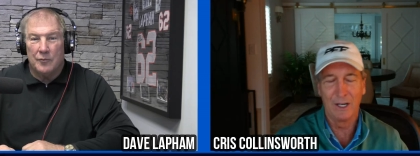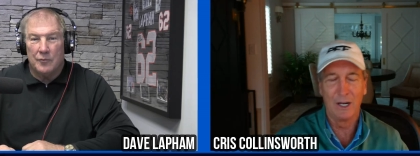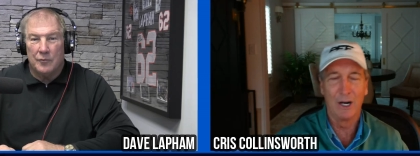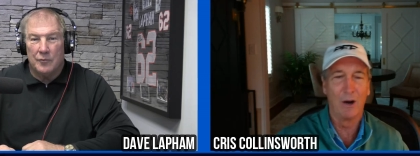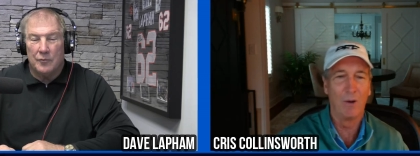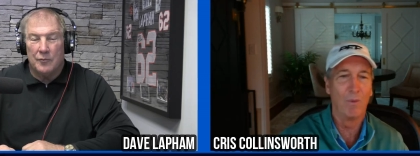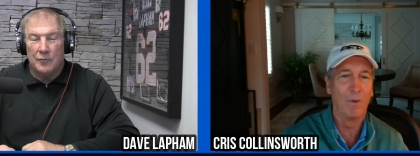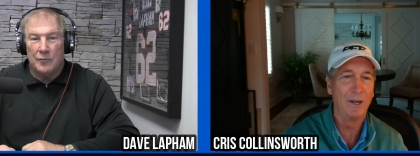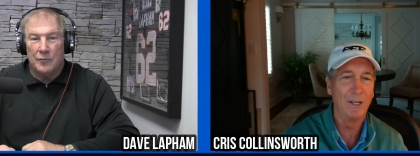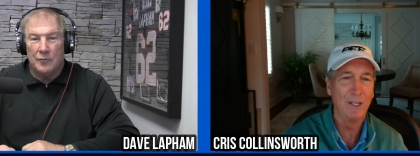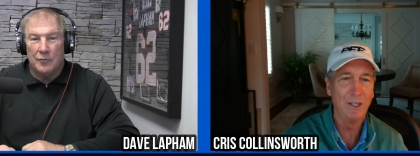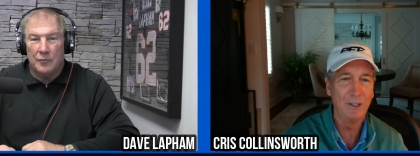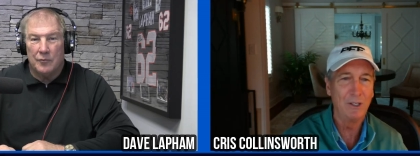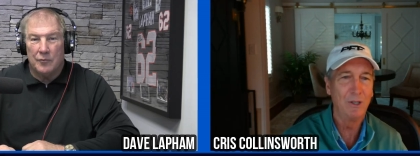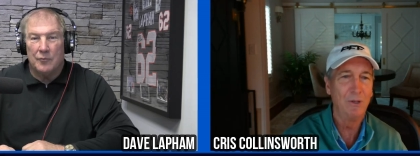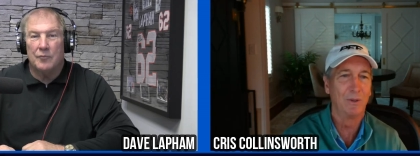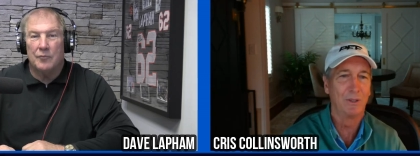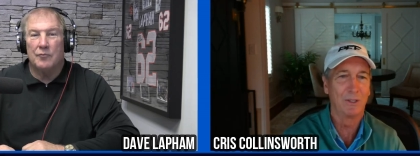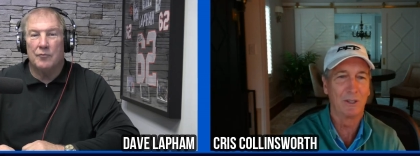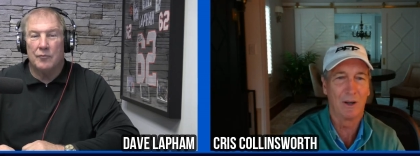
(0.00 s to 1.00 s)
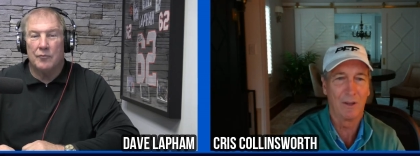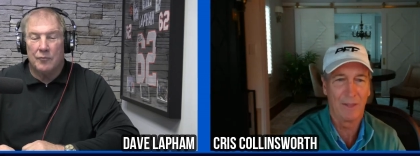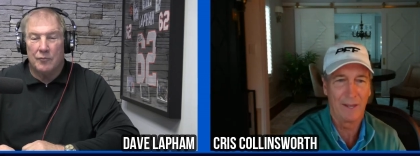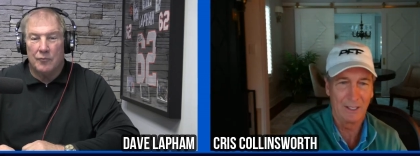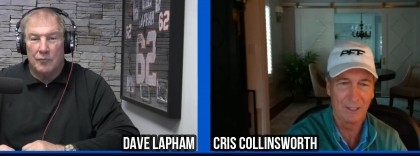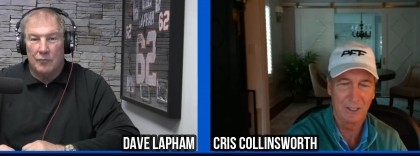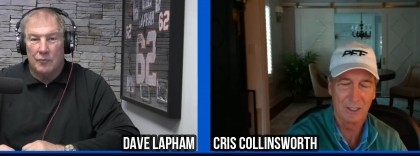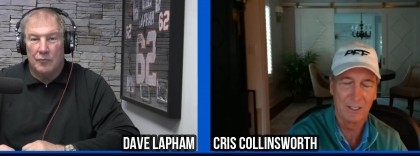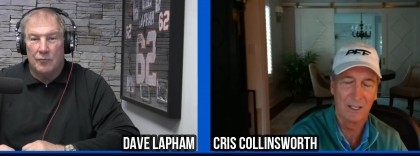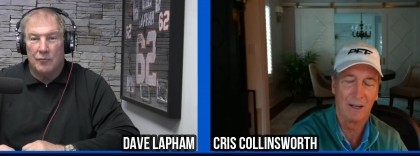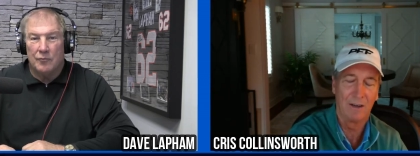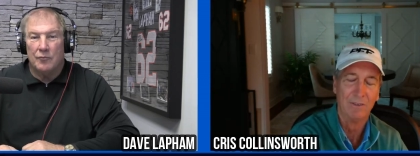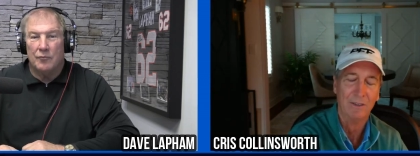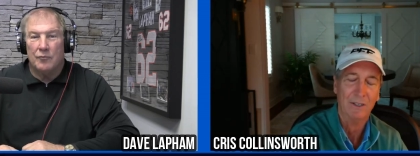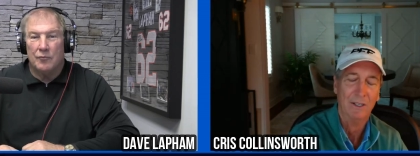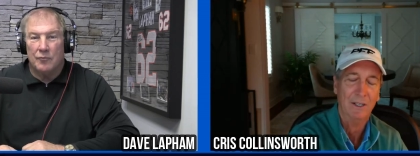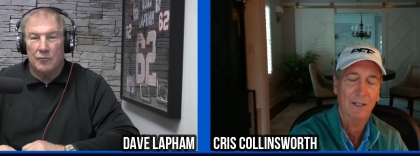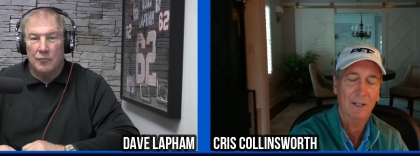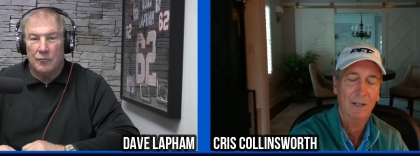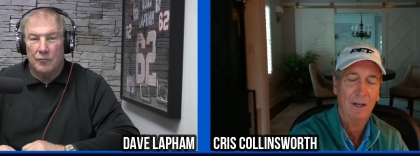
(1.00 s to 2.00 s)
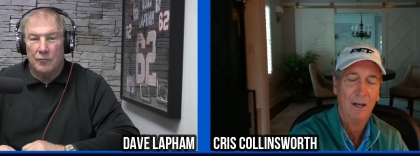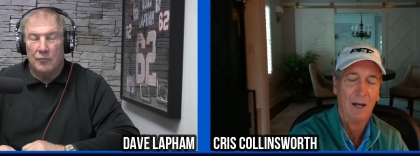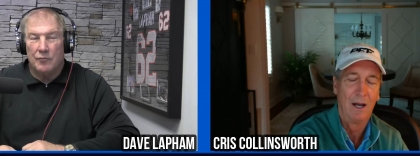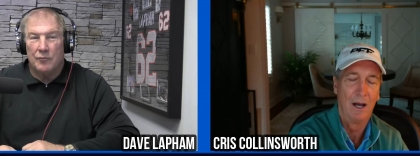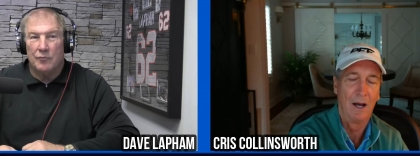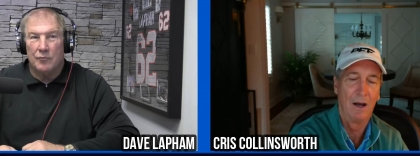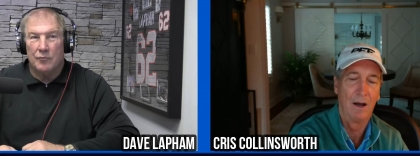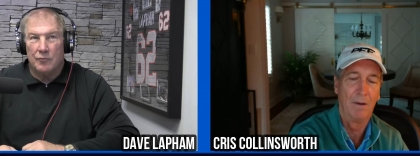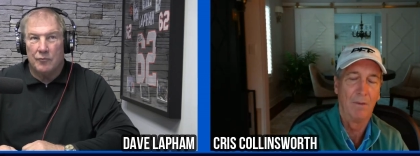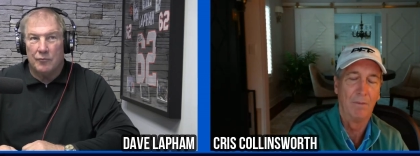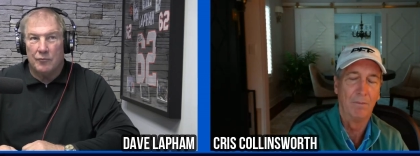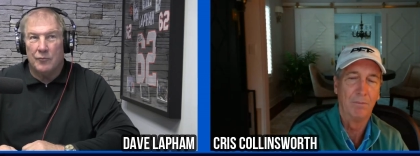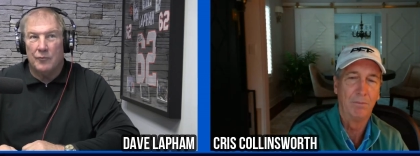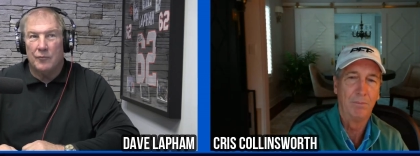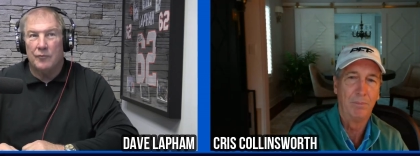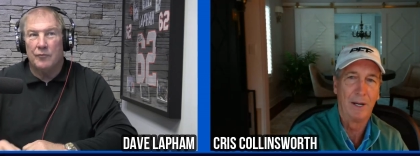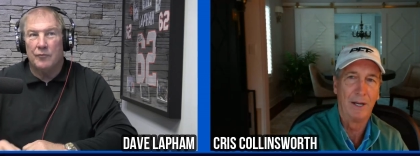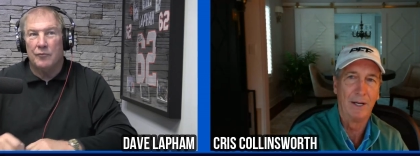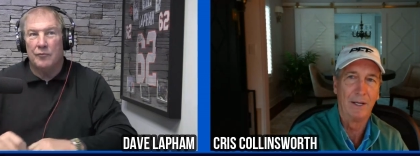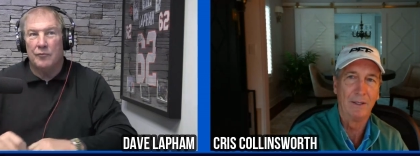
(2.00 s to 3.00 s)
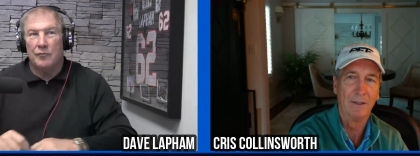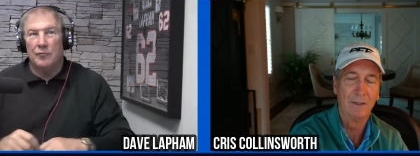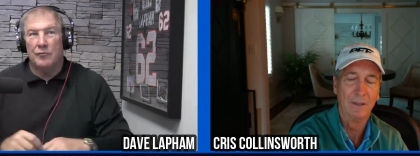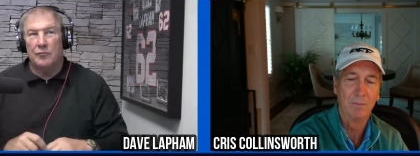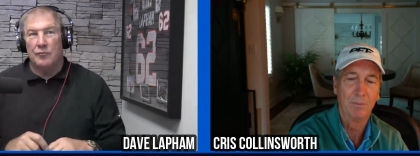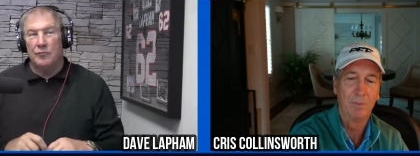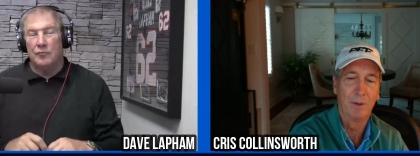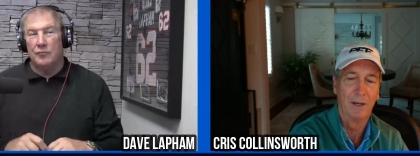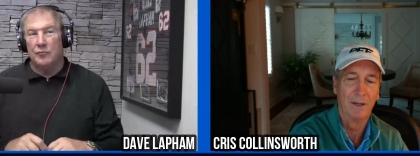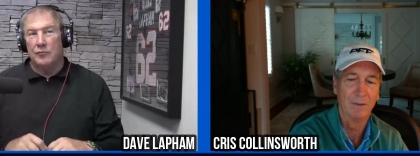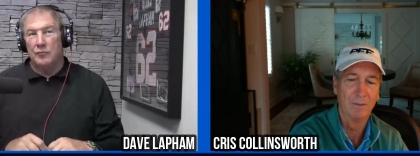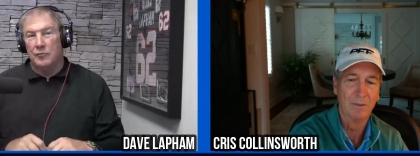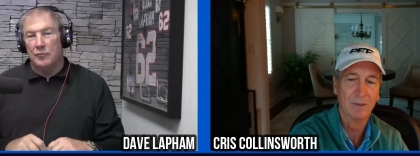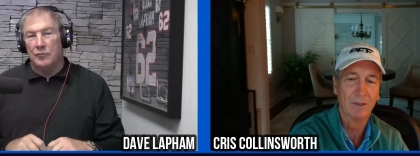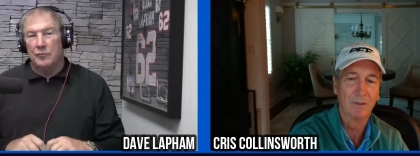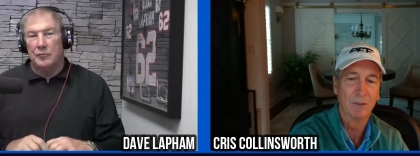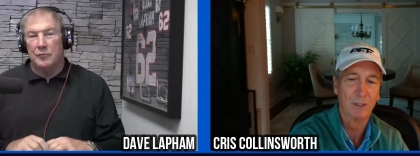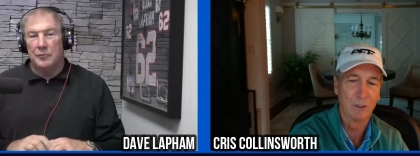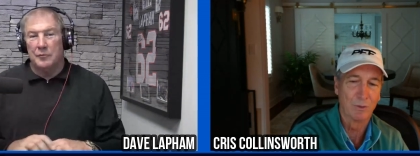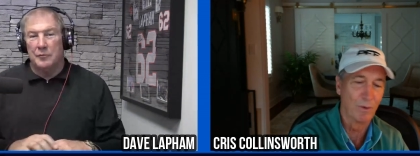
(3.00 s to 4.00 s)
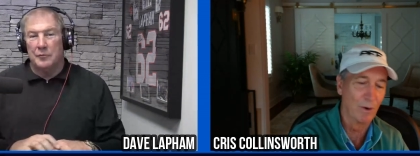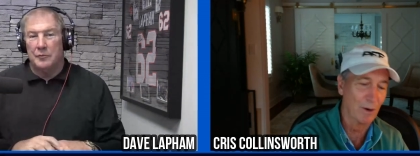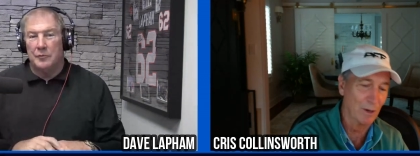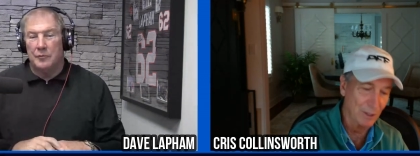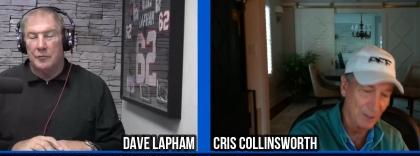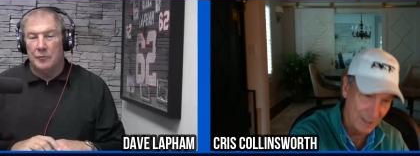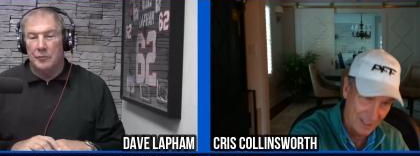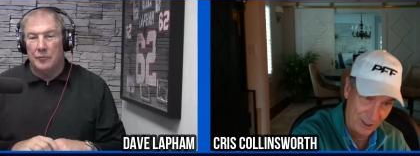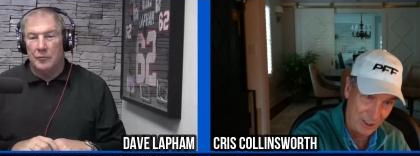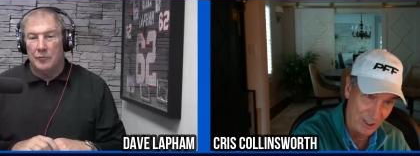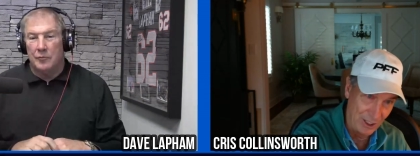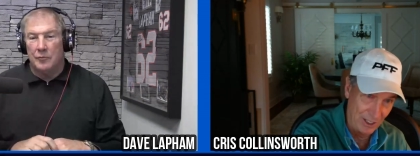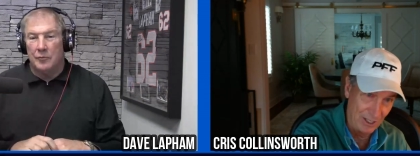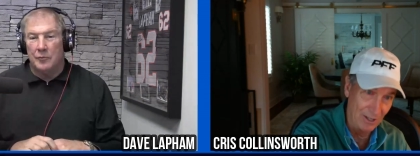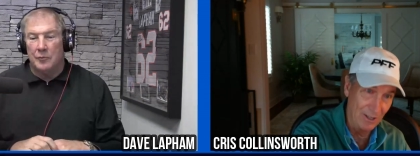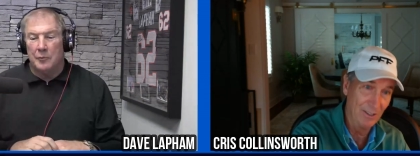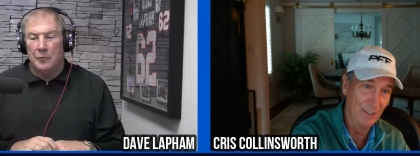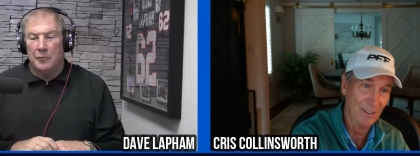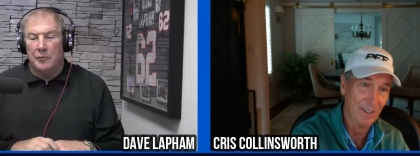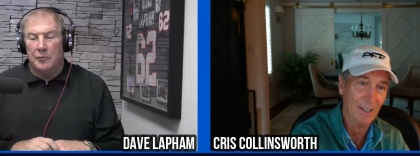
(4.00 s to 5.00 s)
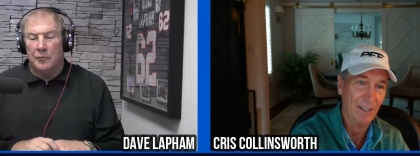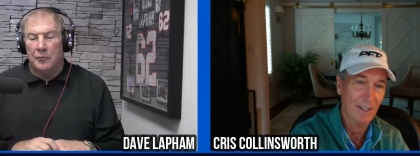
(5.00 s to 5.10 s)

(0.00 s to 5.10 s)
Speaker 1: know, what do you do with all that stuff? Um, but but as far as this year,